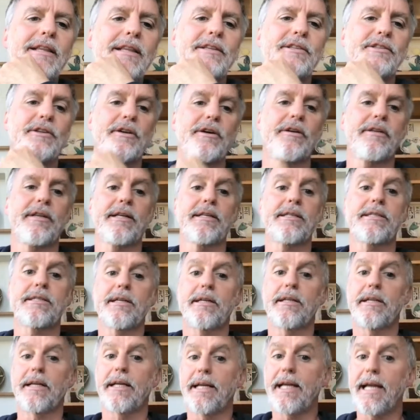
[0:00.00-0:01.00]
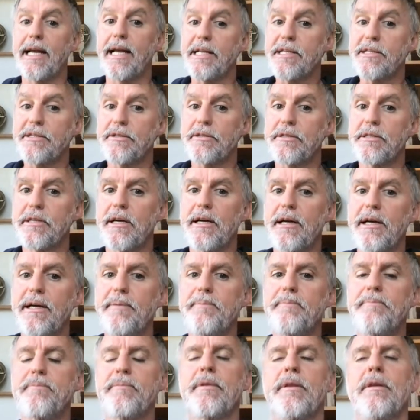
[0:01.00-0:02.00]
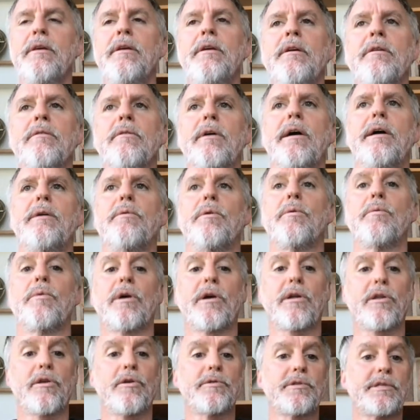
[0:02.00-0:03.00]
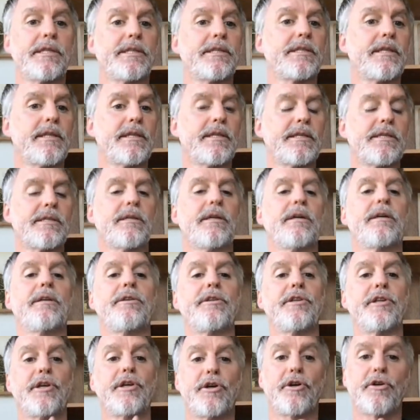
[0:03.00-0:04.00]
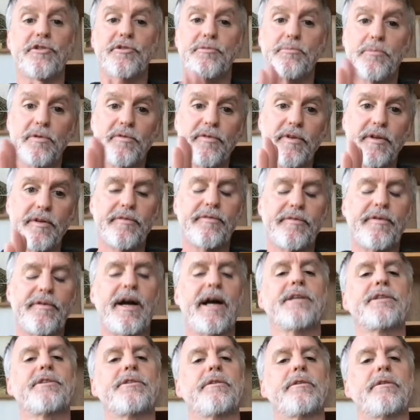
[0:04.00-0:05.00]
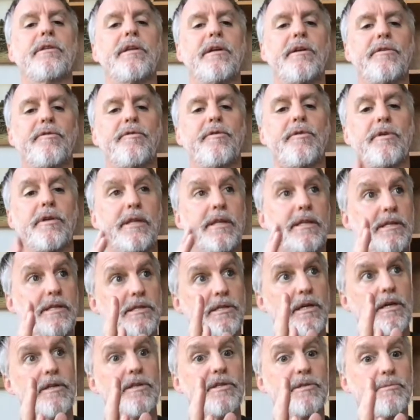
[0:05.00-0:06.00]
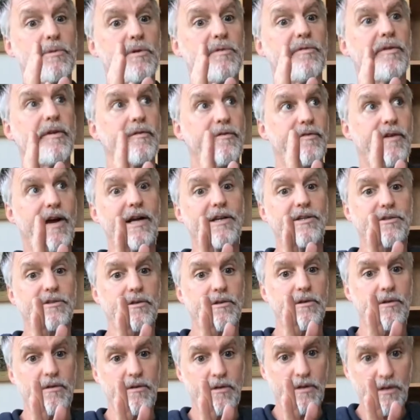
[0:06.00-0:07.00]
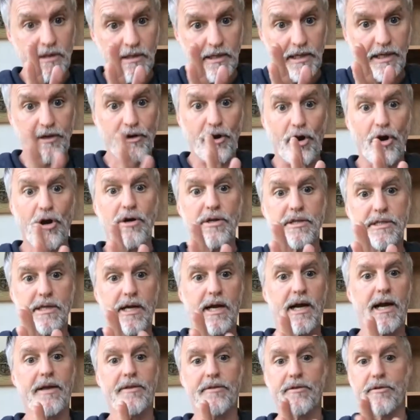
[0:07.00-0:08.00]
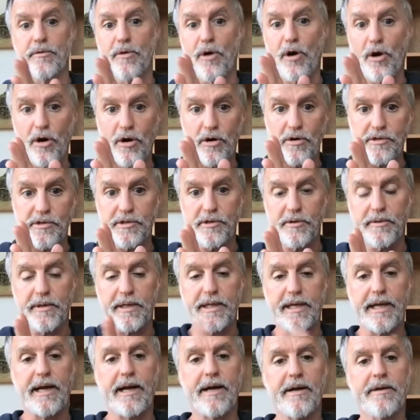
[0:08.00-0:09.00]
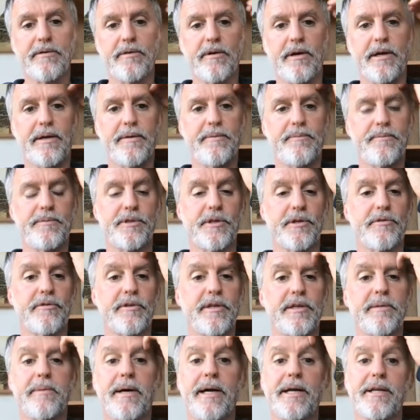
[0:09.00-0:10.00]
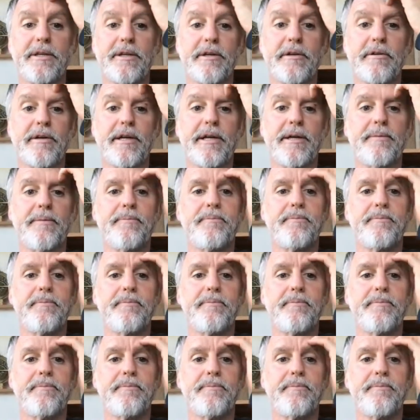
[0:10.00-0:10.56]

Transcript: Let's call that sun in Cancer time, right? When we're closest to the sun, the Earth's moving faster, and therefore the sun's moving faster in our sky through our zodiac, right? Degree by degree.